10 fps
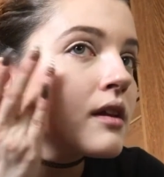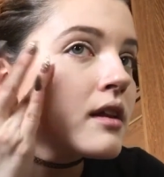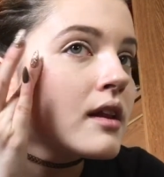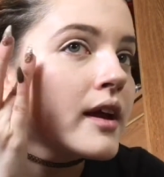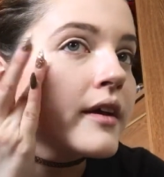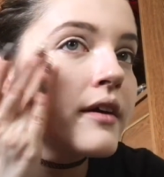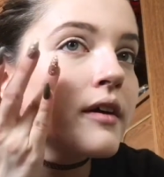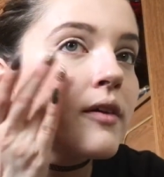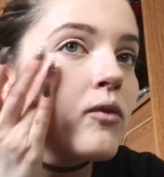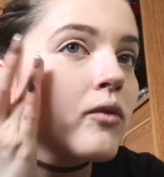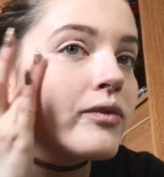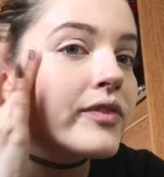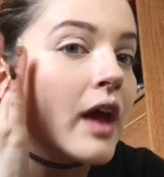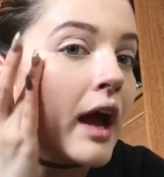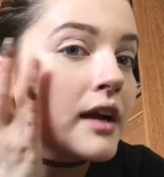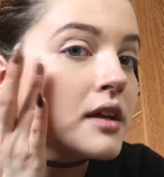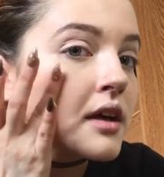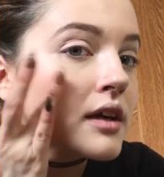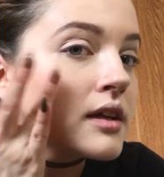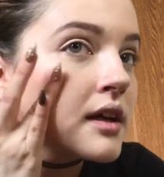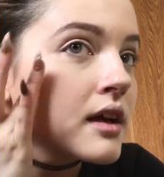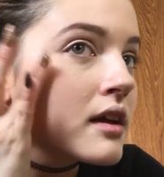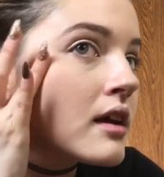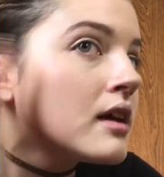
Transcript: like tiny, tiny, tiny.